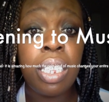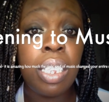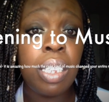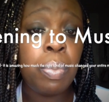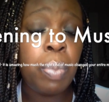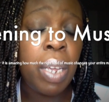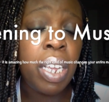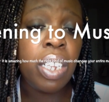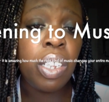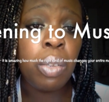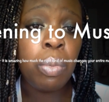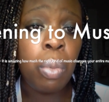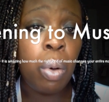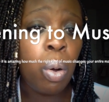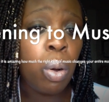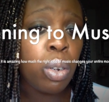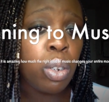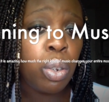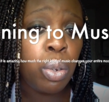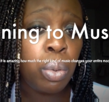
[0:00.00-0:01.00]
speaks
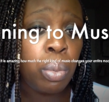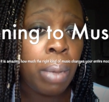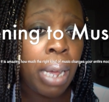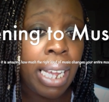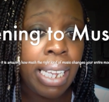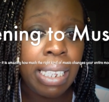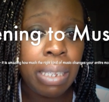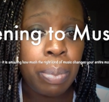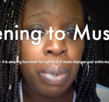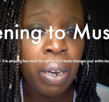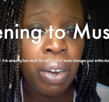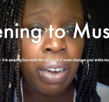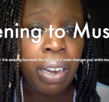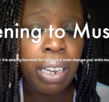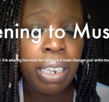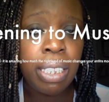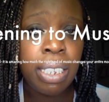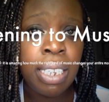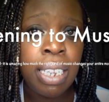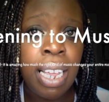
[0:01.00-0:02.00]
more to my
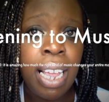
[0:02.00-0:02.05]
spirit,